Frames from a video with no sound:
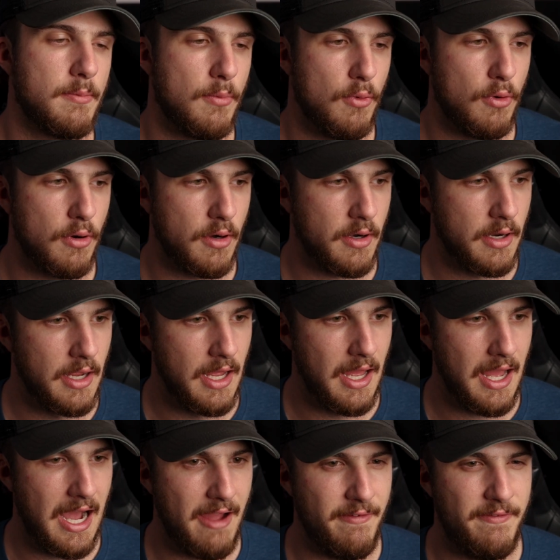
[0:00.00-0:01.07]
and more,
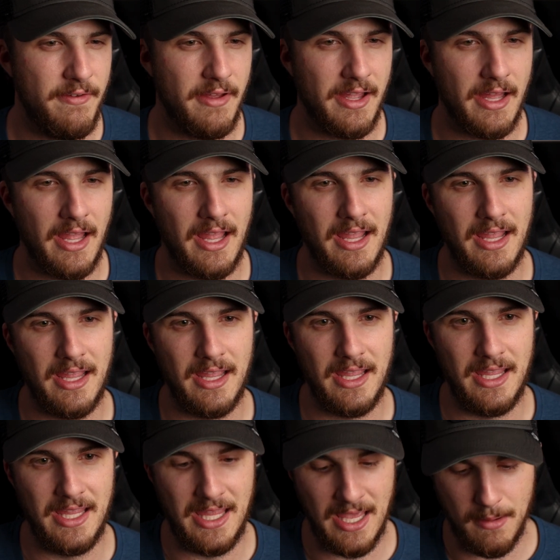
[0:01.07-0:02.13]
I feel like I can
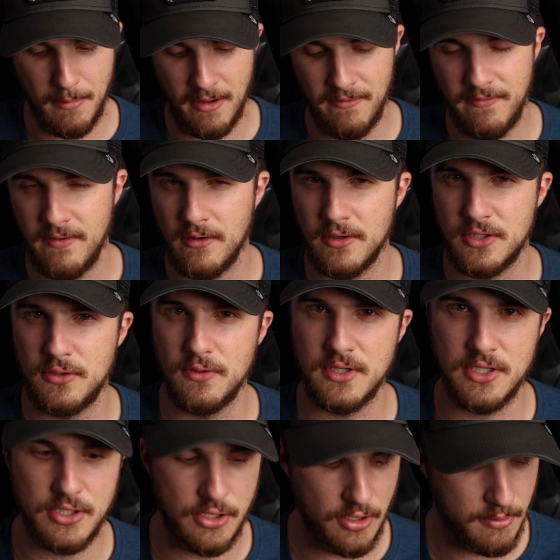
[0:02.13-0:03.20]
get my fingers to a
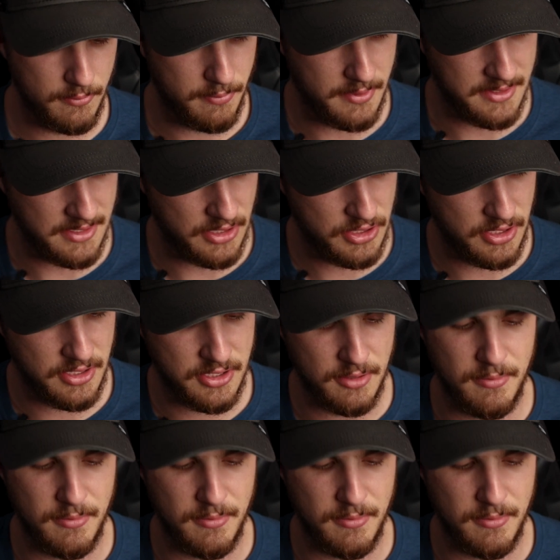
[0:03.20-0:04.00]
certain position.